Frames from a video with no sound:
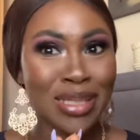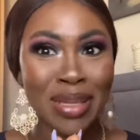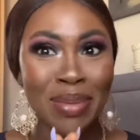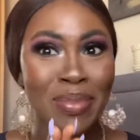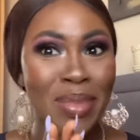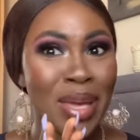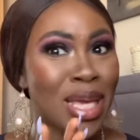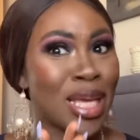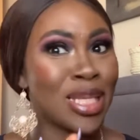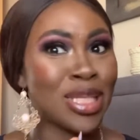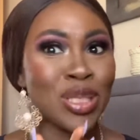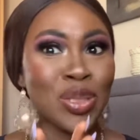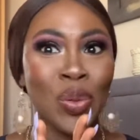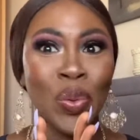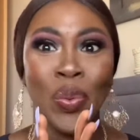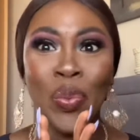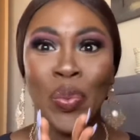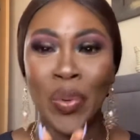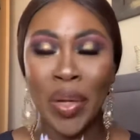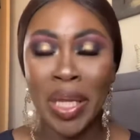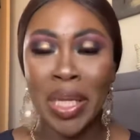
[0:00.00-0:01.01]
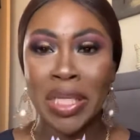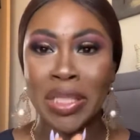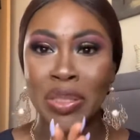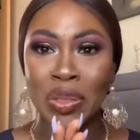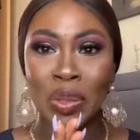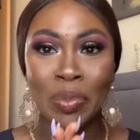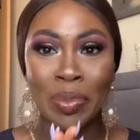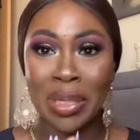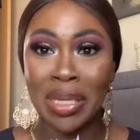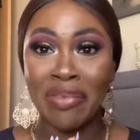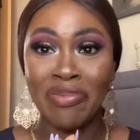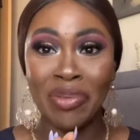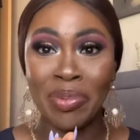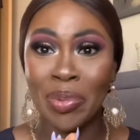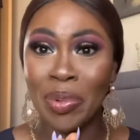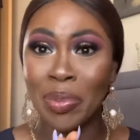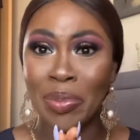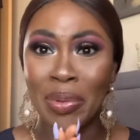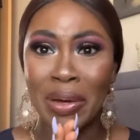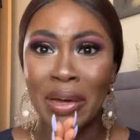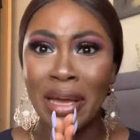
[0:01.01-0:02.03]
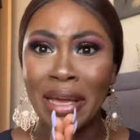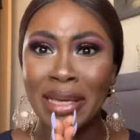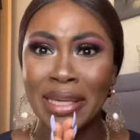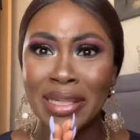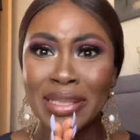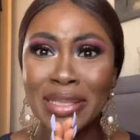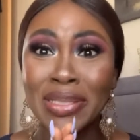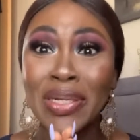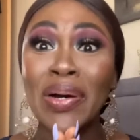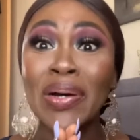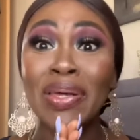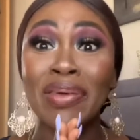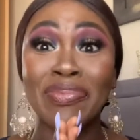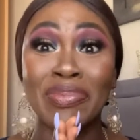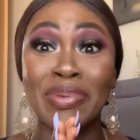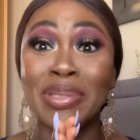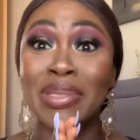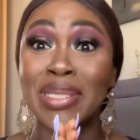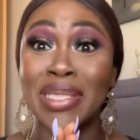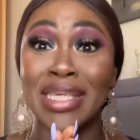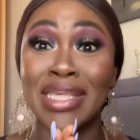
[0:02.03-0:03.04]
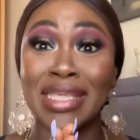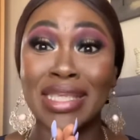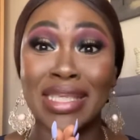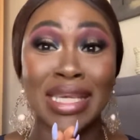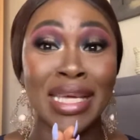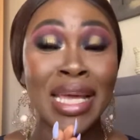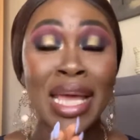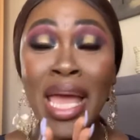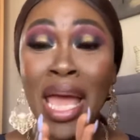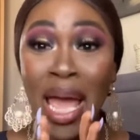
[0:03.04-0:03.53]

that make it so real and so believable, but I cannot even look at it.